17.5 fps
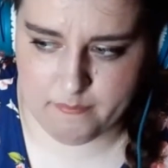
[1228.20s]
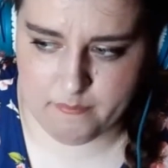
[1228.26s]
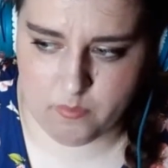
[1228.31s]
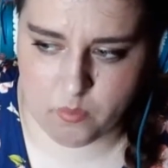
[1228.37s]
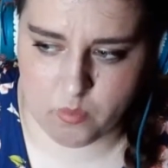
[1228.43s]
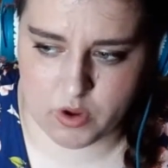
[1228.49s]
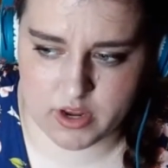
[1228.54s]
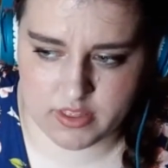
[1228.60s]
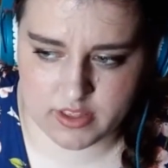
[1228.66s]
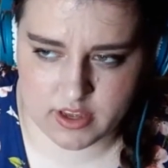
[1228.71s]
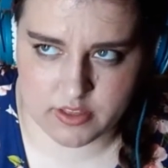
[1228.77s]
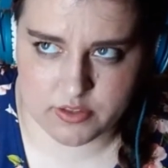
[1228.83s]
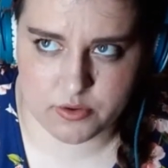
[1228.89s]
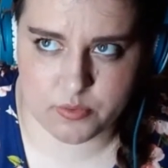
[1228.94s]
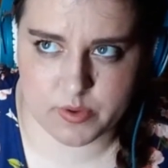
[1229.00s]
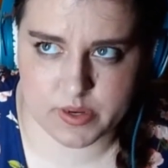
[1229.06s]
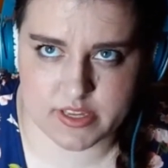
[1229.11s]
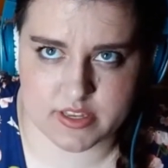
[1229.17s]
one of the
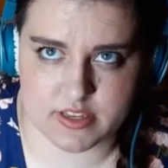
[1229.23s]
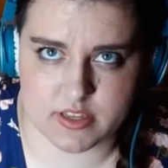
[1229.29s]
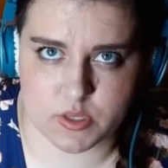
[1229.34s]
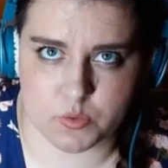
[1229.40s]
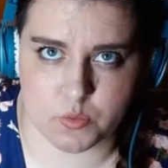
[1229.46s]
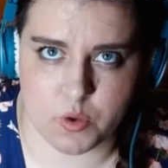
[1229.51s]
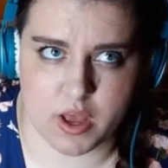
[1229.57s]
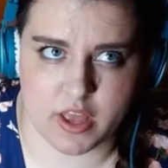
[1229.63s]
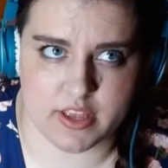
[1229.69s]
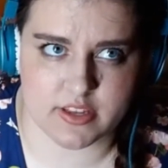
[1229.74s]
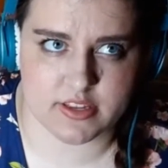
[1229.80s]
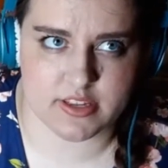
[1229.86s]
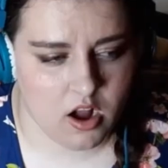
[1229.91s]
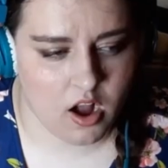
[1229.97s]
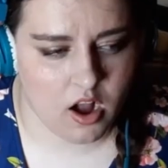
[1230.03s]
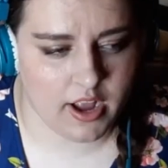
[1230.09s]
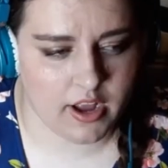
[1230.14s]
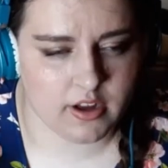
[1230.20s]
other reasons was
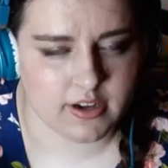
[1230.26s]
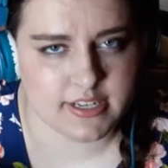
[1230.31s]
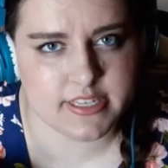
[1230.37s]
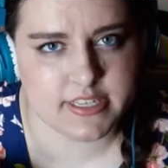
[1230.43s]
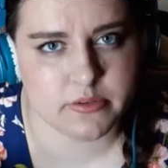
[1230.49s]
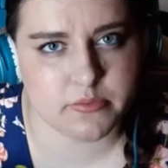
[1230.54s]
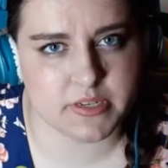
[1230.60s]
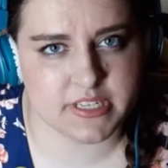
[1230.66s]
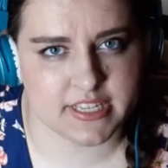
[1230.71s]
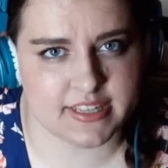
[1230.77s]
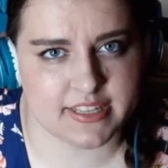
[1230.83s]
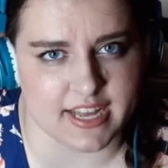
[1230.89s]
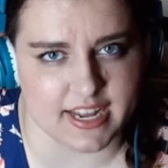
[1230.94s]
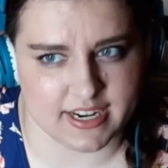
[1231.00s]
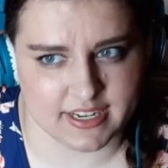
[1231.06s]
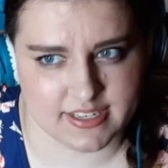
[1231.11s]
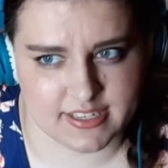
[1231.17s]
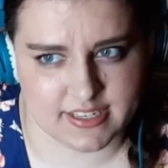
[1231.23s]
I honestly wasn't
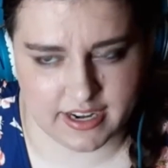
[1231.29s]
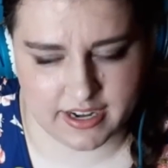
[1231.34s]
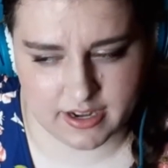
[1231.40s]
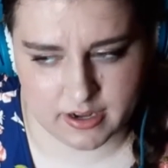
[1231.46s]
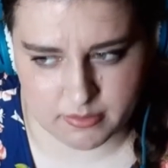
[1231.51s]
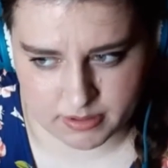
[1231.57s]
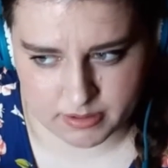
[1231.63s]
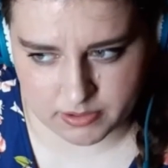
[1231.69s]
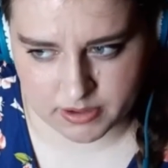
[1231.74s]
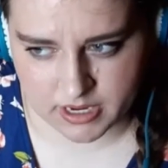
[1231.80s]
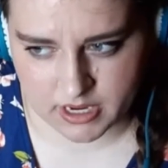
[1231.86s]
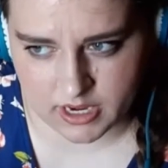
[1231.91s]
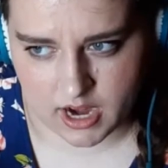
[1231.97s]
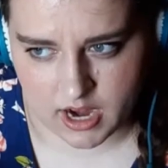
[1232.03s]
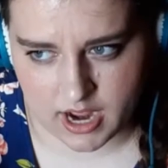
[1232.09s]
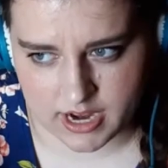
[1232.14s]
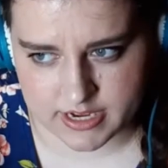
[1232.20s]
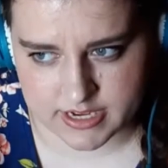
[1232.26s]
that excited about
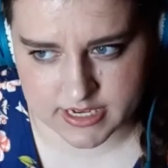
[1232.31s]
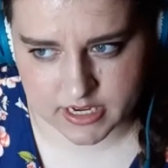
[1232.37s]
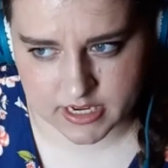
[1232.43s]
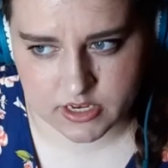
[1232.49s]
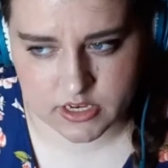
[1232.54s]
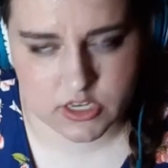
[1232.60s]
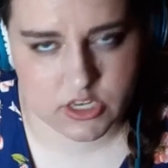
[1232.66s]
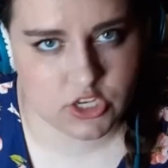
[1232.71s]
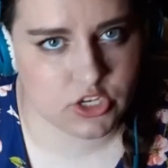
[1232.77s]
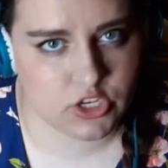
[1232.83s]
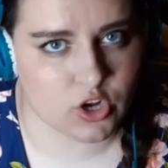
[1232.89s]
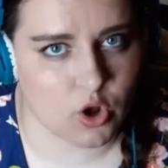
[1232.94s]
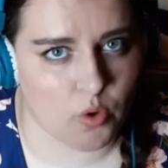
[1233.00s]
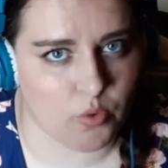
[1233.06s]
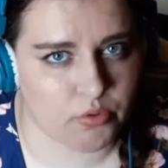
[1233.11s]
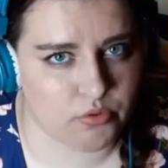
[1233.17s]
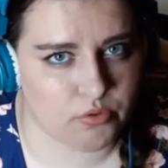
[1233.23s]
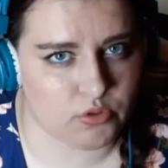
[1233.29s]
it. I did
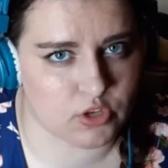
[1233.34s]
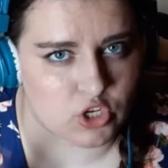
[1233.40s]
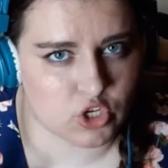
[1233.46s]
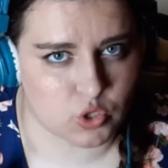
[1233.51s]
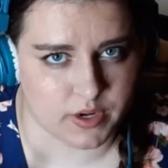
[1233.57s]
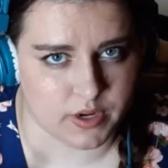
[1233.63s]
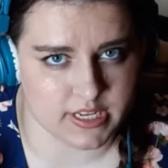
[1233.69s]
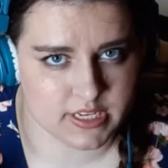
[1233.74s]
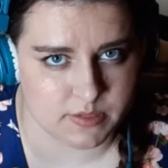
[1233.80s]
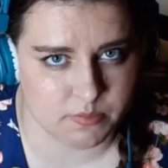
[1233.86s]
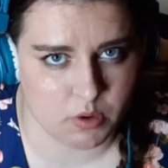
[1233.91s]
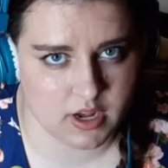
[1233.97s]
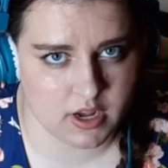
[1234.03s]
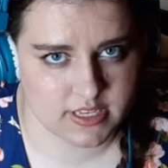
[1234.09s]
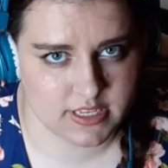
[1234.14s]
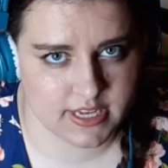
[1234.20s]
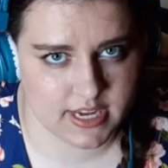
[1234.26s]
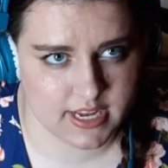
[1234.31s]
go through the choice
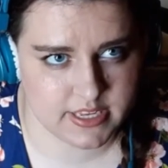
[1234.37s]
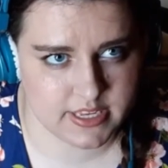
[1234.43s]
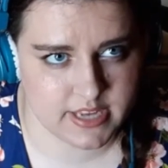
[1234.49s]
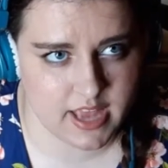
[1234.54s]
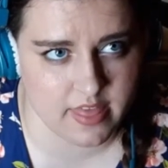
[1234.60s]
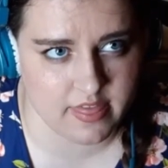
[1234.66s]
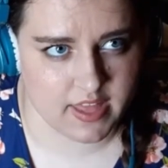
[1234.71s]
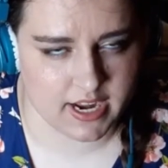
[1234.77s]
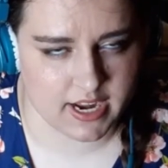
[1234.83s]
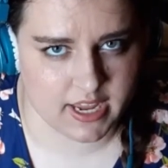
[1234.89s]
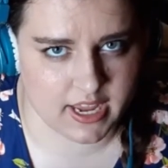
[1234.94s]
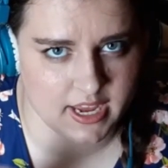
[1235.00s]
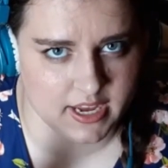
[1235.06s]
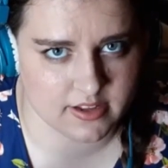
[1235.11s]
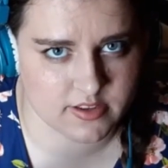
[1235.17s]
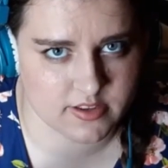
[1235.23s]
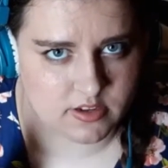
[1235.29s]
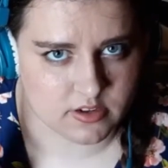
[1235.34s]
process, and then I
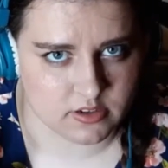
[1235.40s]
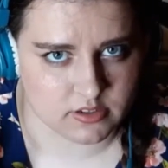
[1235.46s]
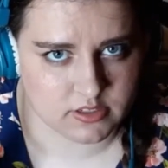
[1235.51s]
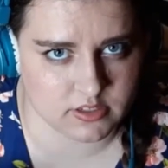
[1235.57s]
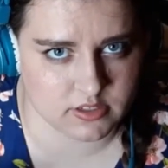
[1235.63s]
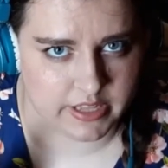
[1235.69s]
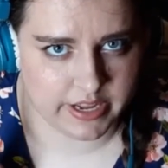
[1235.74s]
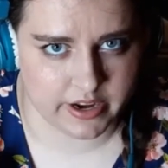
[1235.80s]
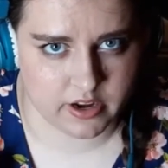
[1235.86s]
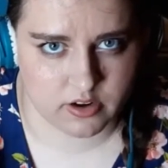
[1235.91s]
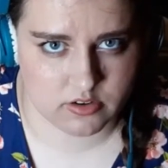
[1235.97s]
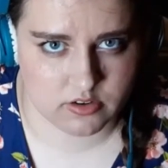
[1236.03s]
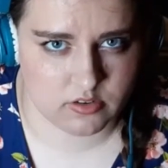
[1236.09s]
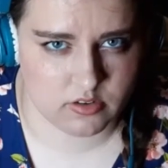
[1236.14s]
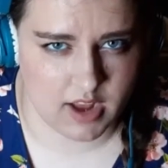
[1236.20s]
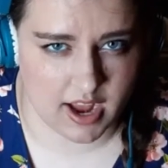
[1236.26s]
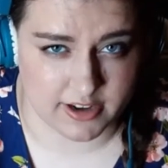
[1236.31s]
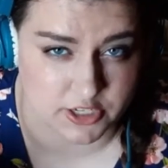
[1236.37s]
canceled, like,
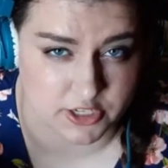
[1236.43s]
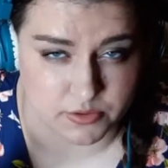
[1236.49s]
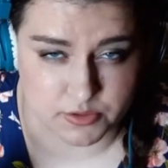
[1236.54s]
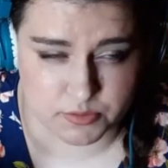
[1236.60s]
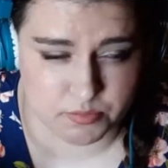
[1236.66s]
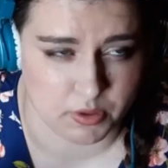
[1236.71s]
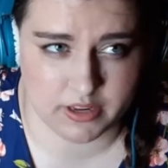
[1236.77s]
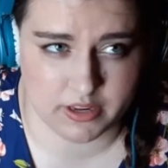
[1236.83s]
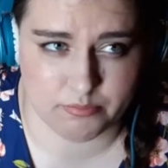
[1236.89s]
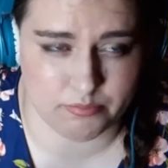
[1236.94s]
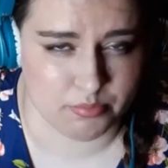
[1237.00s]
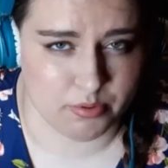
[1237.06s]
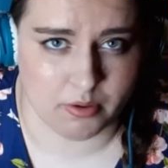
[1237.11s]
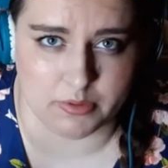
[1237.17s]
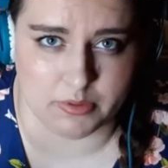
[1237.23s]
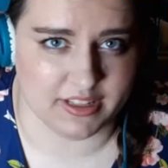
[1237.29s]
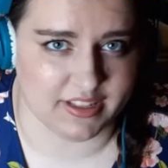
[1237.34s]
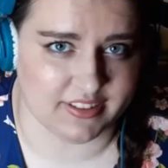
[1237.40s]
actually it was
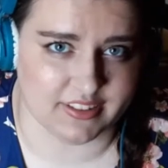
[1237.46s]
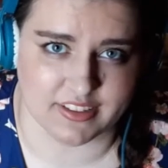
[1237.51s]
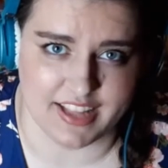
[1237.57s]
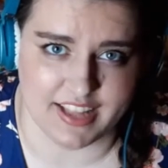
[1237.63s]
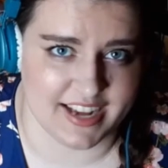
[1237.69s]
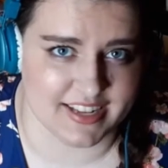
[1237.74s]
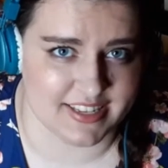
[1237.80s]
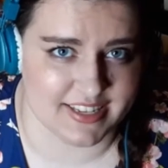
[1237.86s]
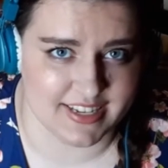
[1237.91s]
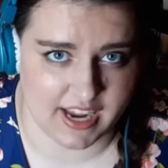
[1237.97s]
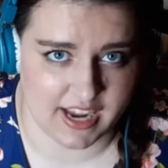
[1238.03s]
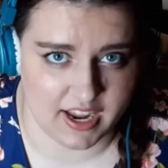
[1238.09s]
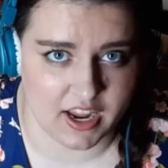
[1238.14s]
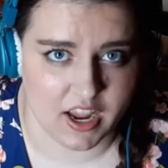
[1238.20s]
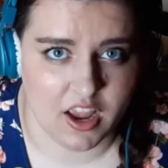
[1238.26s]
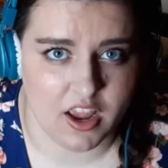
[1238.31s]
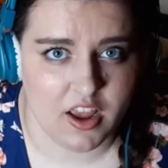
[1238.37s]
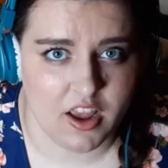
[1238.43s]
probably like the last
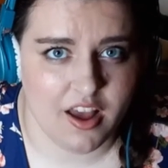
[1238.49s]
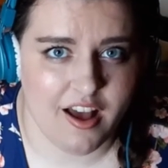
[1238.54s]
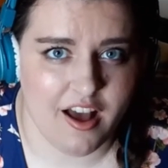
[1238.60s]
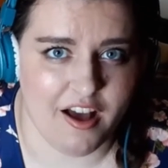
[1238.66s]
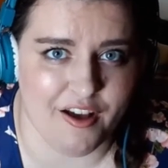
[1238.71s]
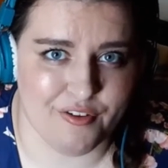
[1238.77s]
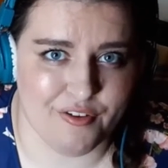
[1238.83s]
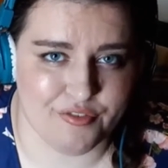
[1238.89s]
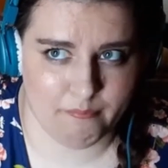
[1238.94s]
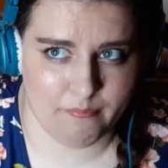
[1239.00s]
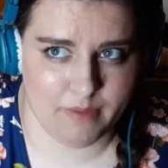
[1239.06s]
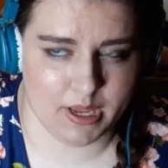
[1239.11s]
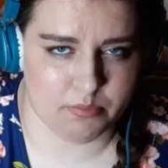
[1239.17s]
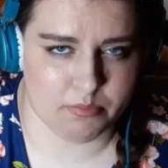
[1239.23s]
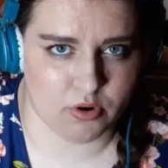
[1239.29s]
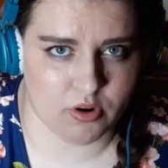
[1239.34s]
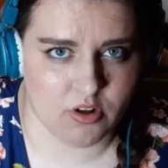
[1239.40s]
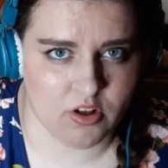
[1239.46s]
day of
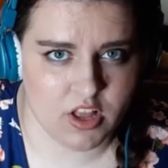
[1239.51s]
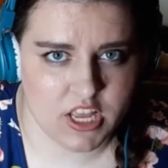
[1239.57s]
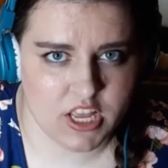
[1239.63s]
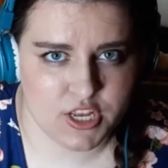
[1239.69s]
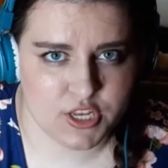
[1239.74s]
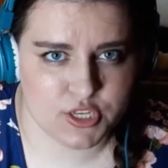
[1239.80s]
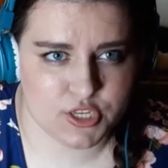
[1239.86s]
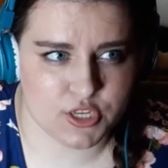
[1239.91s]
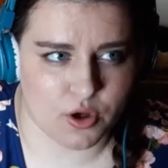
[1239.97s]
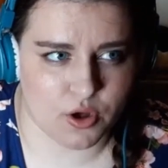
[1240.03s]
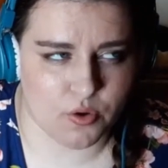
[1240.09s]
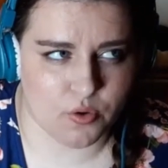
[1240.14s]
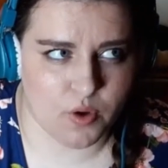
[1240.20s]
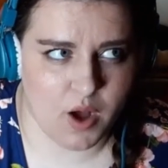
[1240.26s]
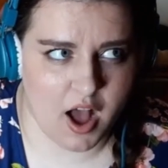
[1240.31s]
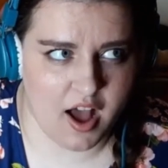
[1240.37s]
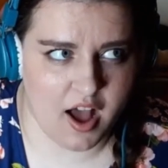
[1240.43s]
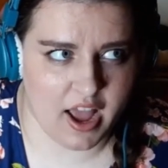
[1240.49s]
April.
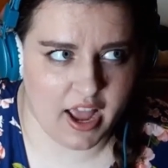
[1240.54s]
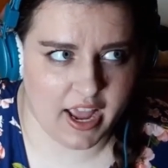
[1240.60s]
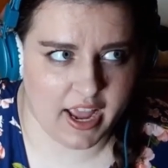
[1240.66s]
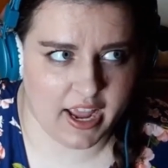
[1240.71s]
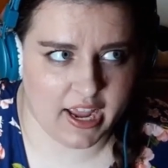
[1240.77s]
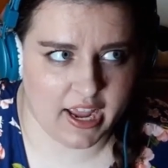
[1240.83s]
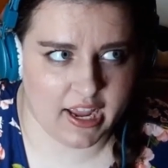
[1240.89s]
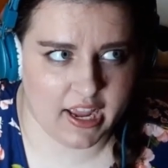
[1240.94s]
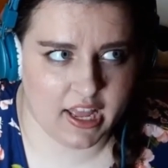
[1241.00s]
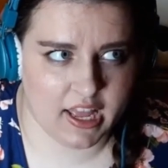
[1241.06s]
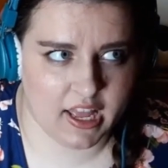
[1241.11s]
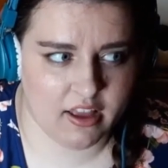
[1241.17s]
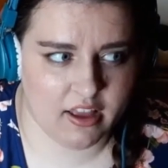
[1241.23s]
So I